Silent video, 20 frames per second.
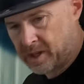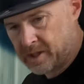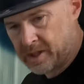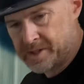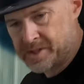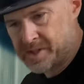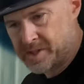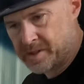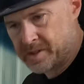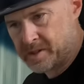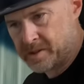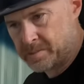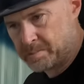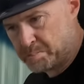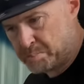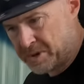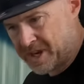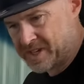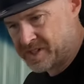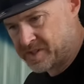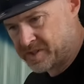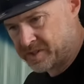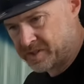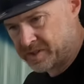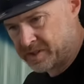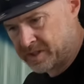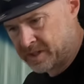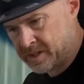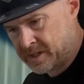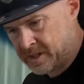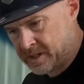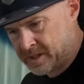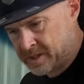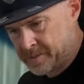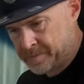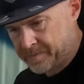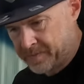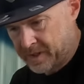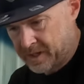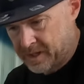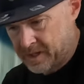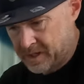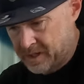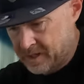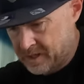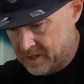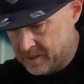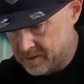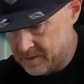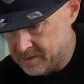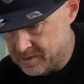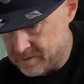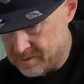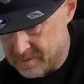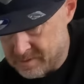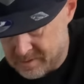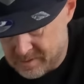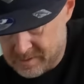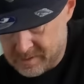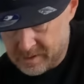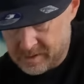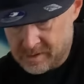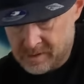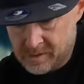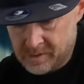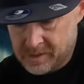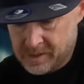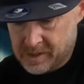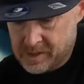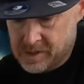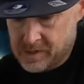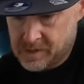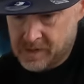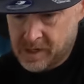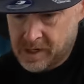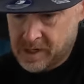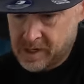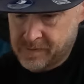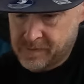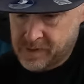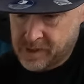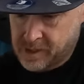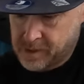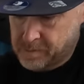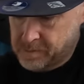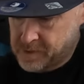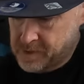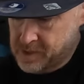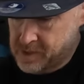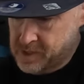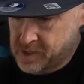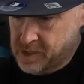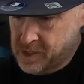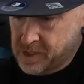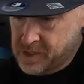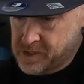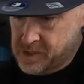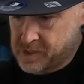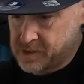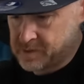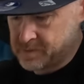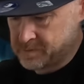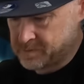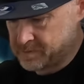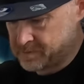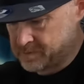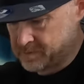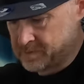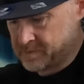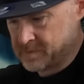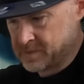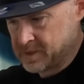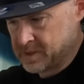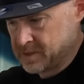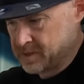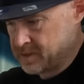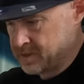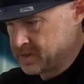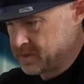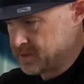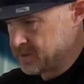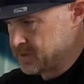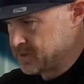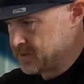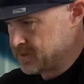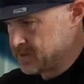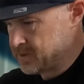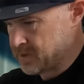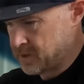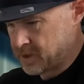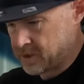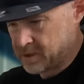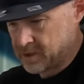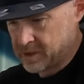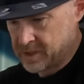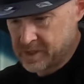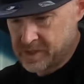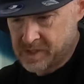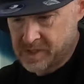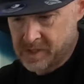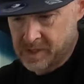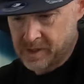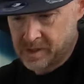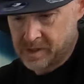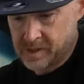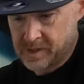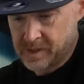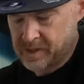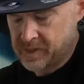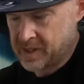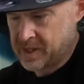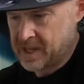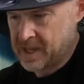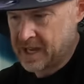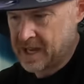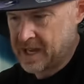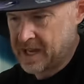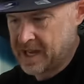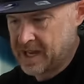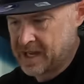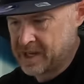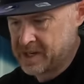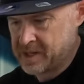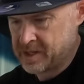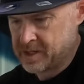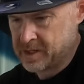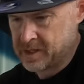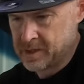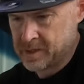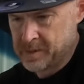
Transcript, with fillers: cluster bezel. And, you know, they derived up this custom harness here that they had